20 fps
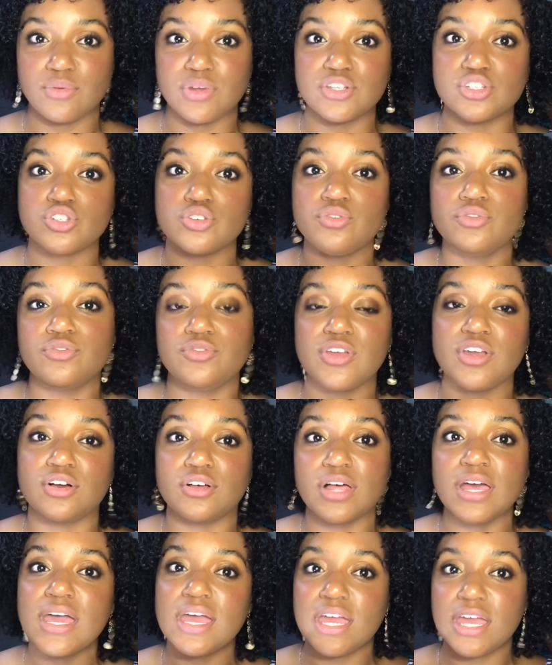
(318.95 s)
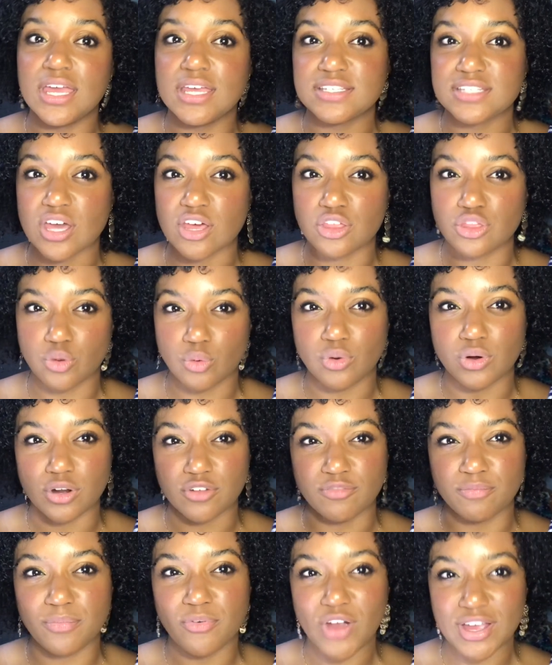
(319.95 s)
We do feel his
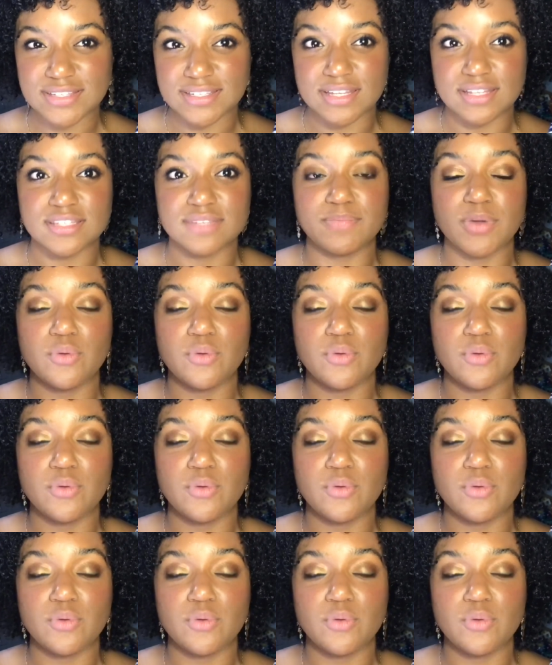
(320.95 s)
authoritative presence.